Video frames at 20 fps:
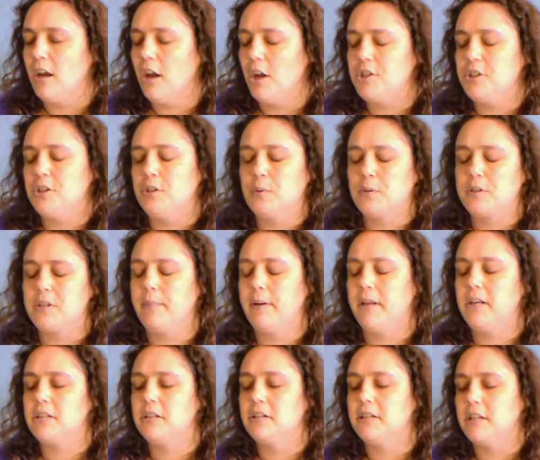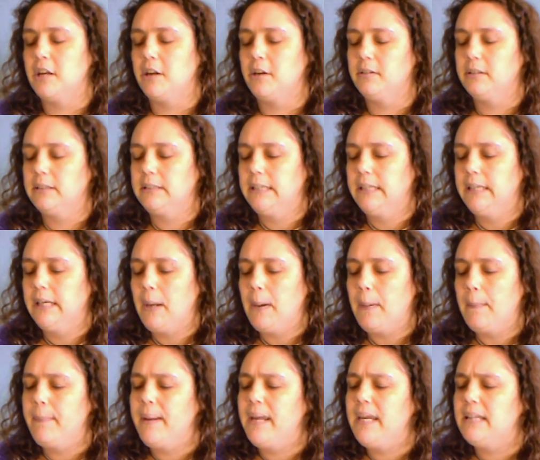I should also mention I don't
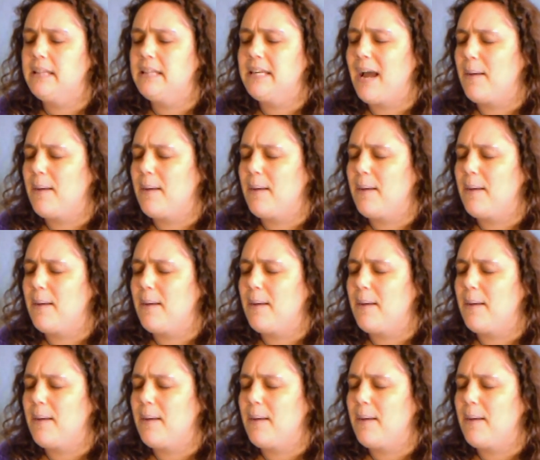make the